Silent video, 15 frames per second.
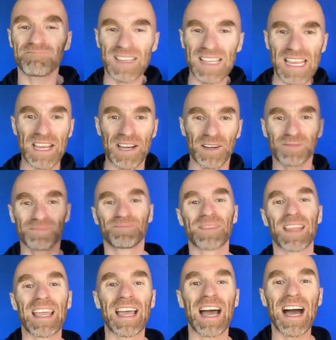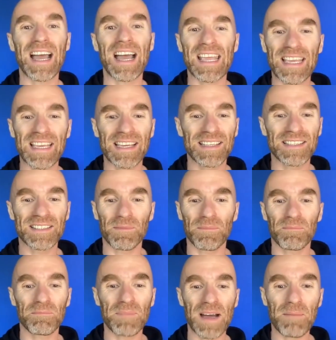Here is
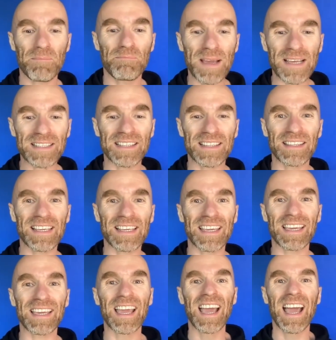my best thinking